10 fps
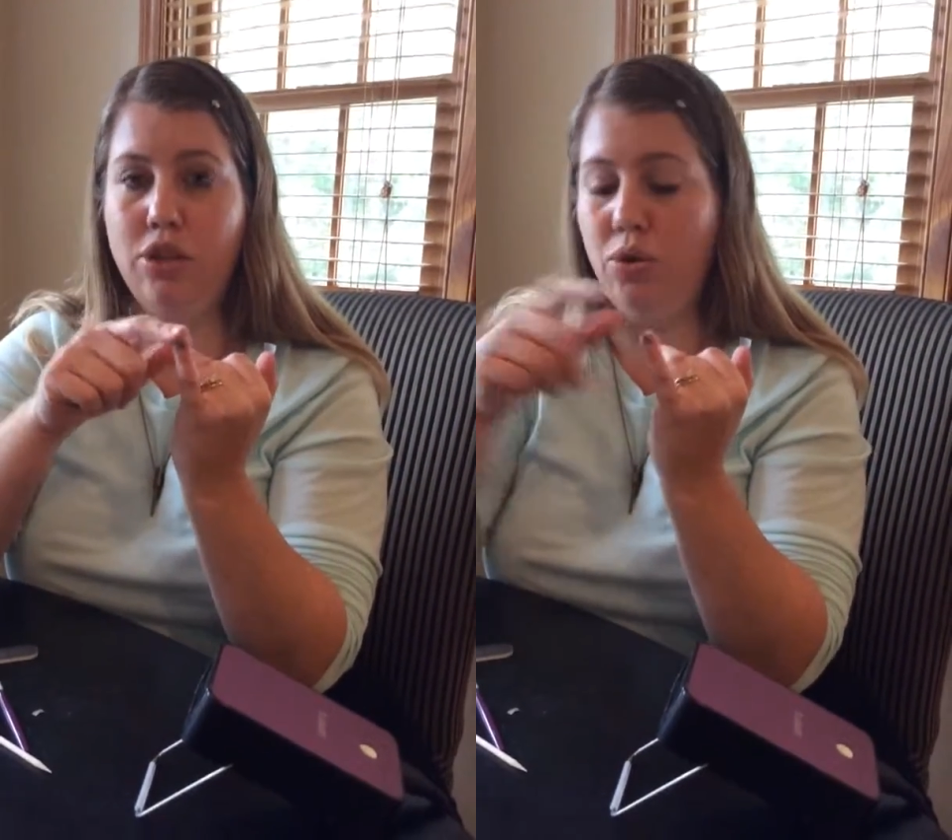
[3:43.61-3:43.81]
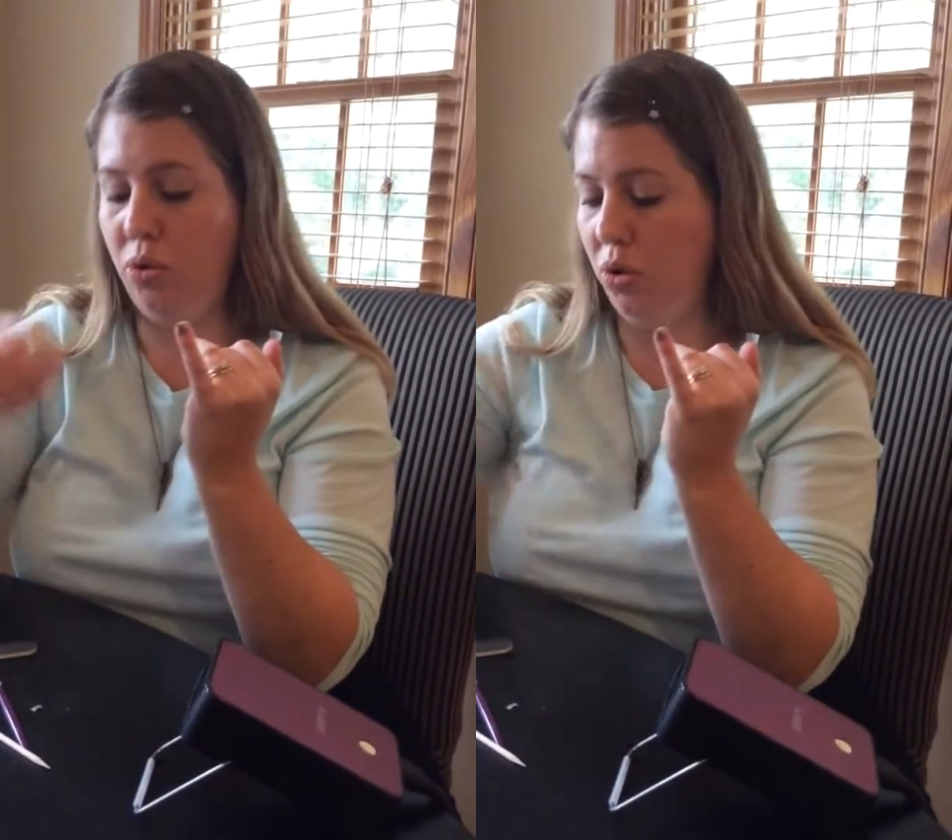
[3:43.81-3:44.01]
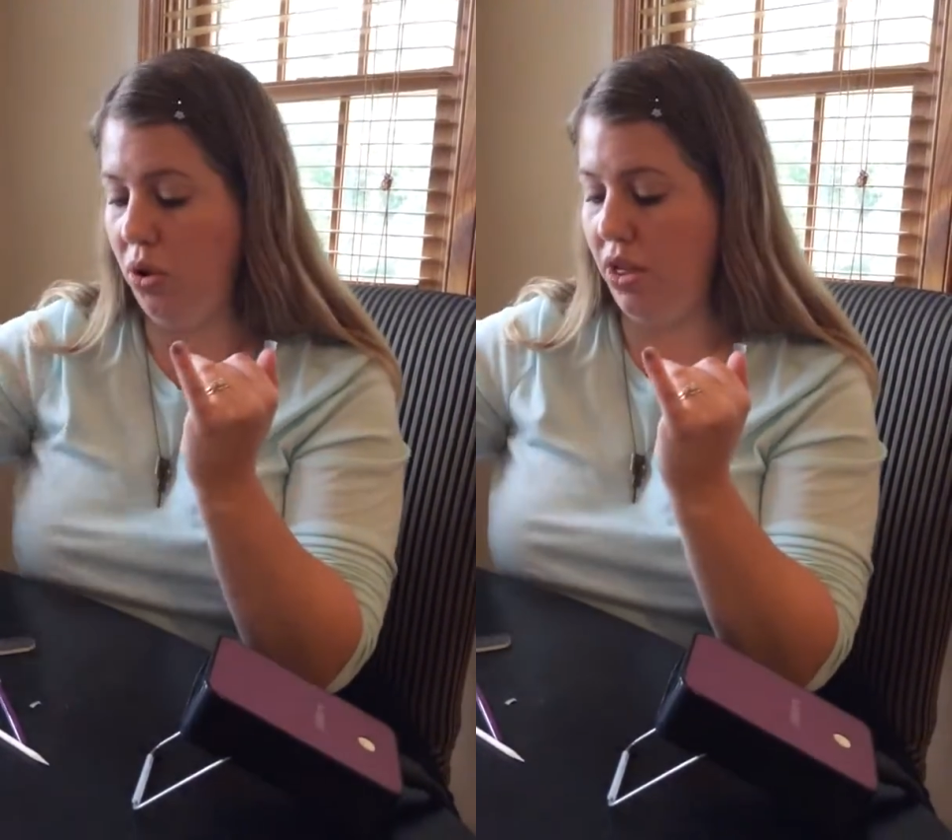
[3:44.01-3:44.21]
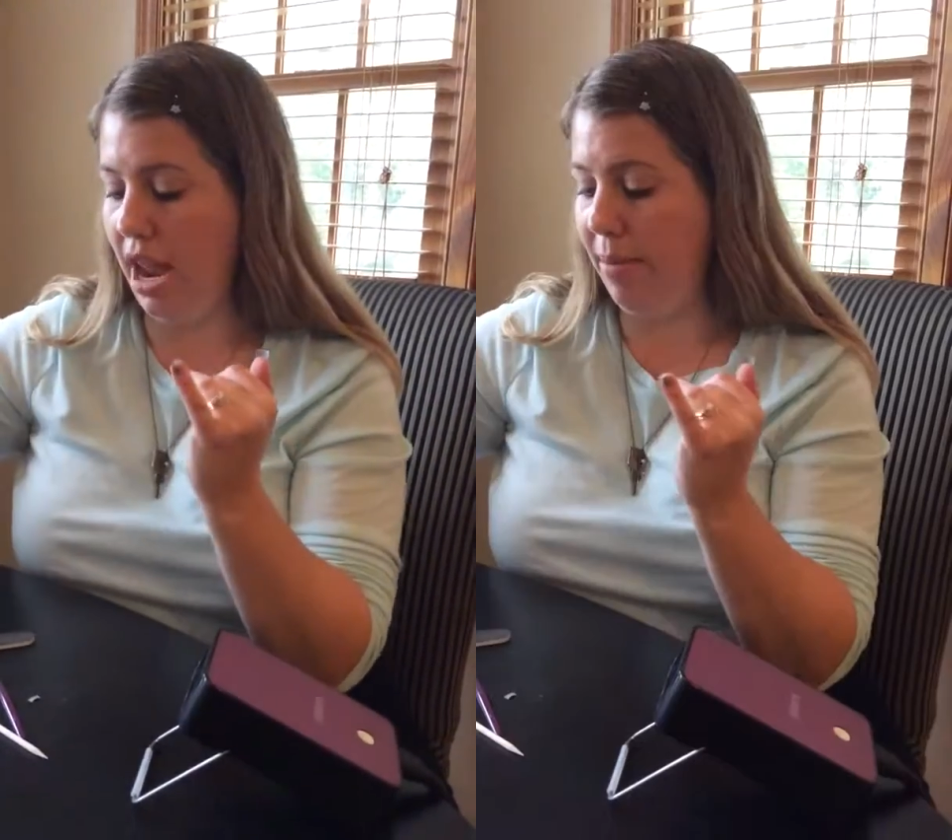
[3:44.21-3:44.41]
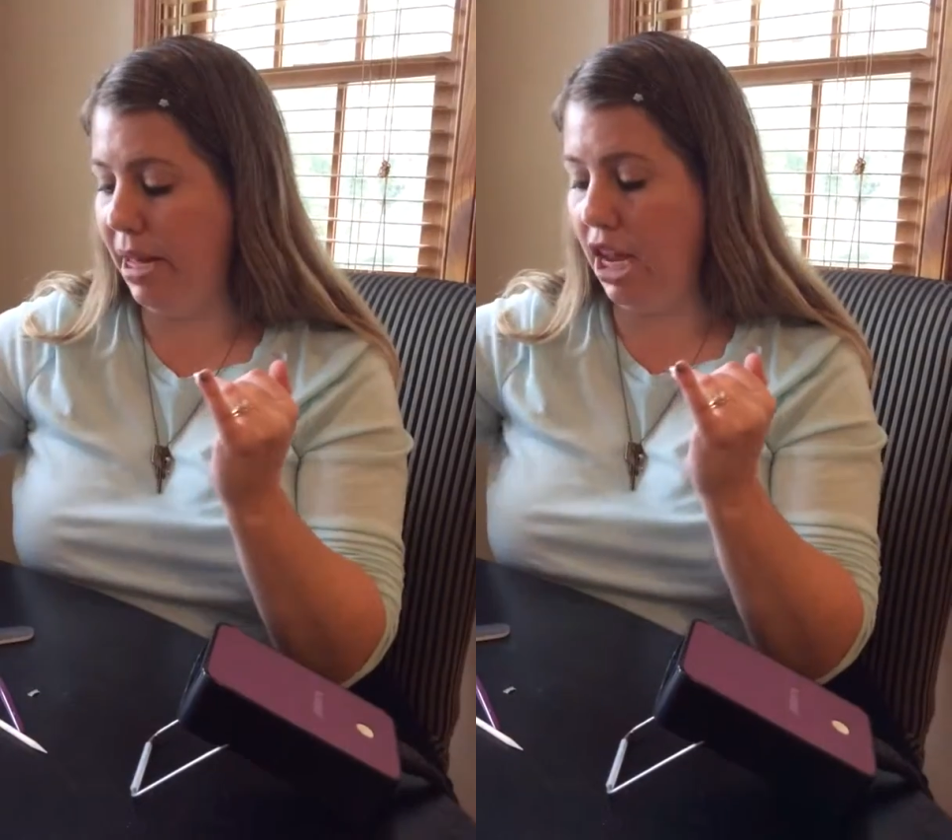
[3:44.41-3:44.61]
cool, then
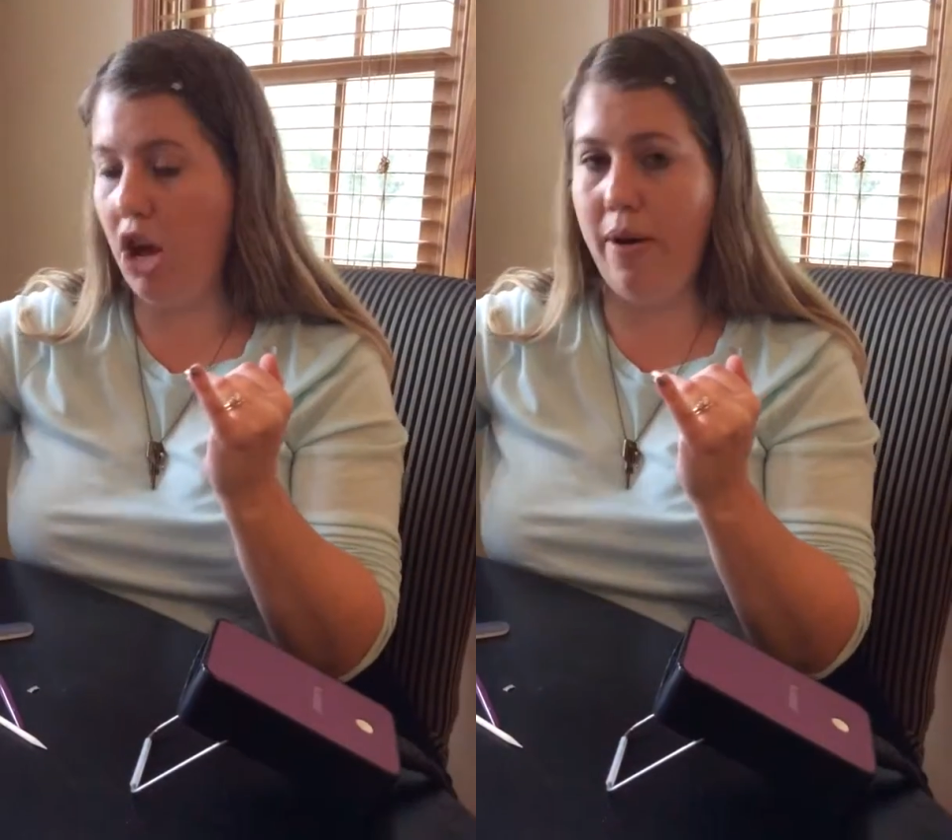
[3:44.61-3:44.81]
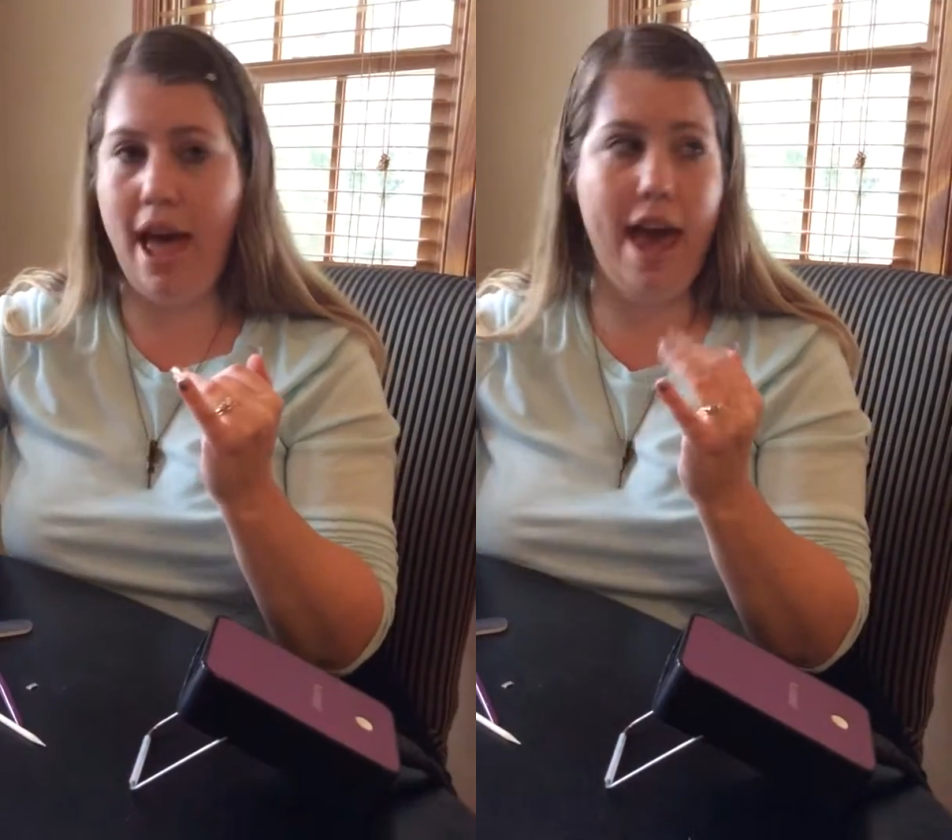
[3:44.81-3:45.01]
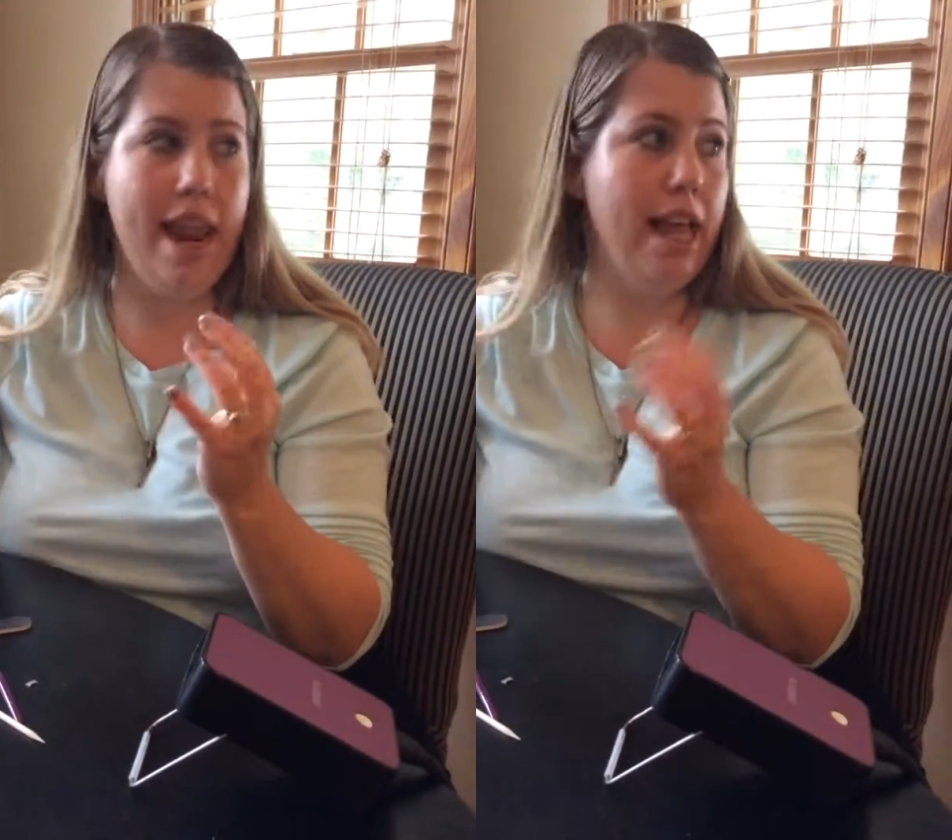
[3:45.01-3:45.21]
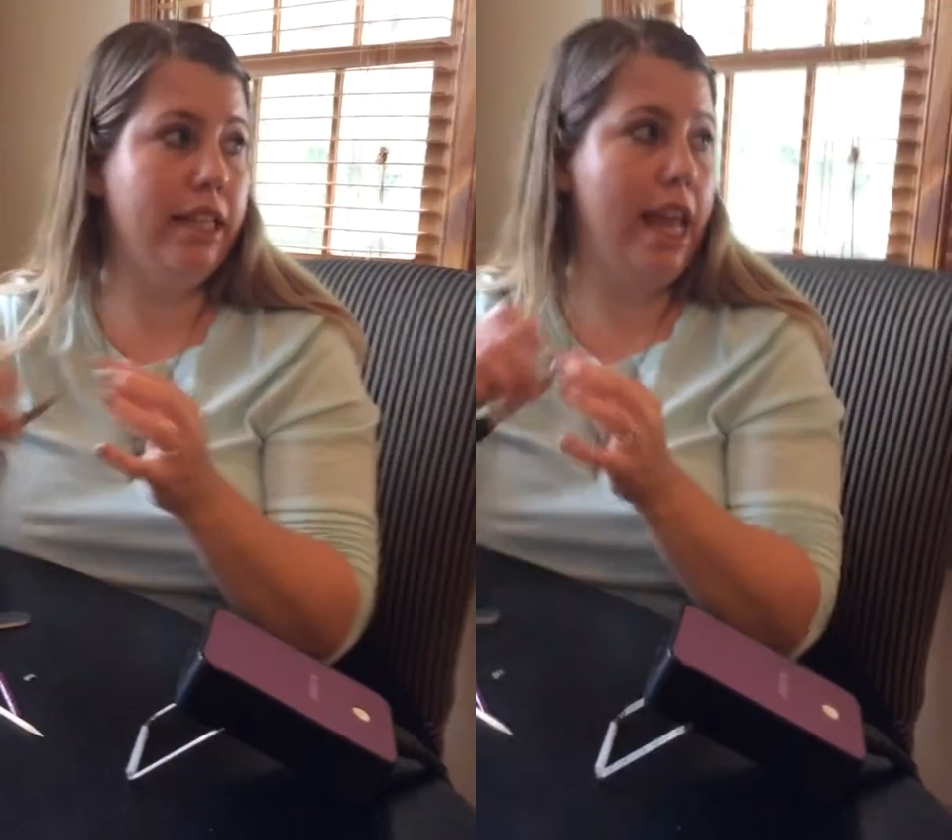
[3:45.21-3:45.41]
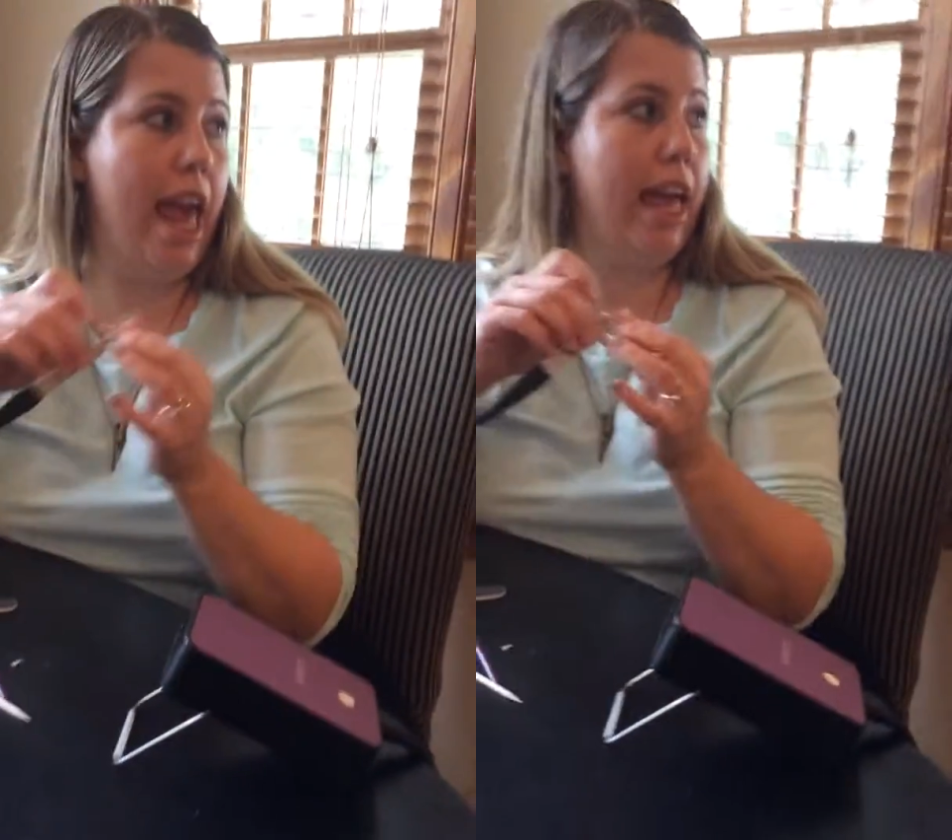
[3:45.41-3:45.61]
I'm going to go ahead and
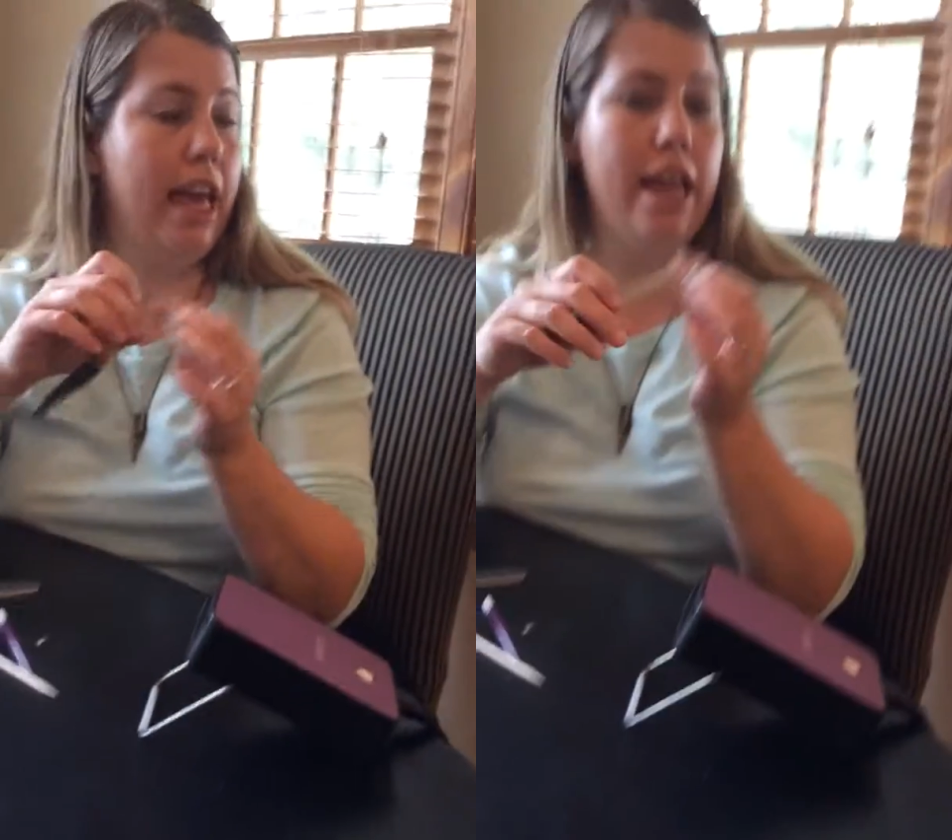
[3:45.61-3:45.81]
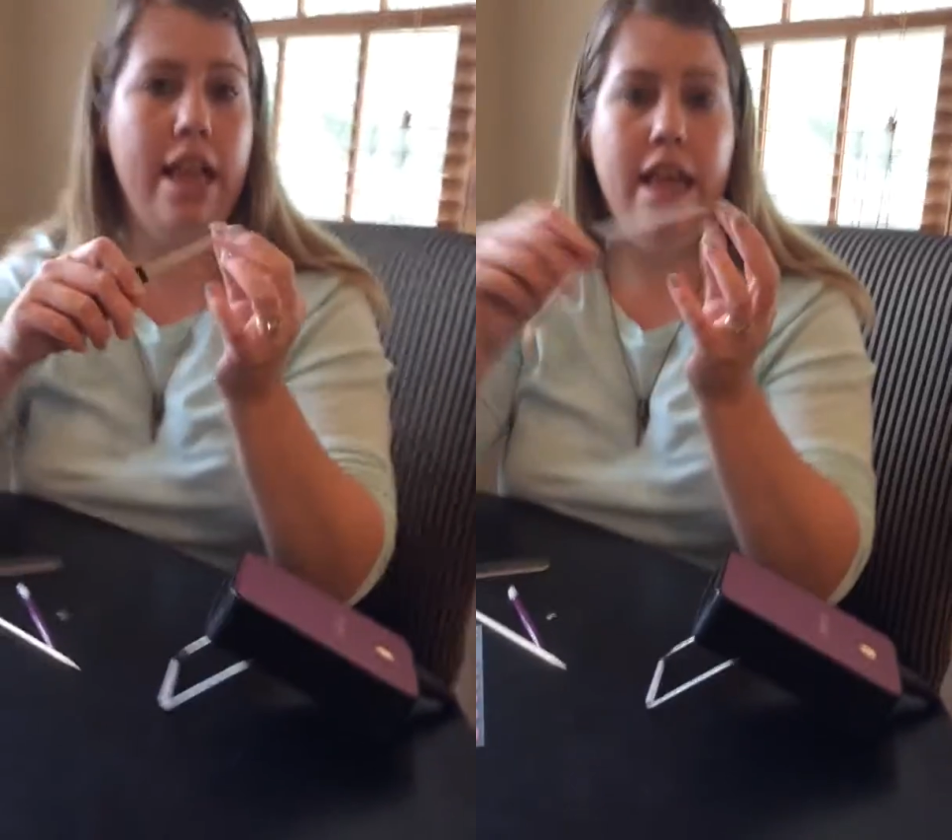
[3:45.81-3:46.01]
take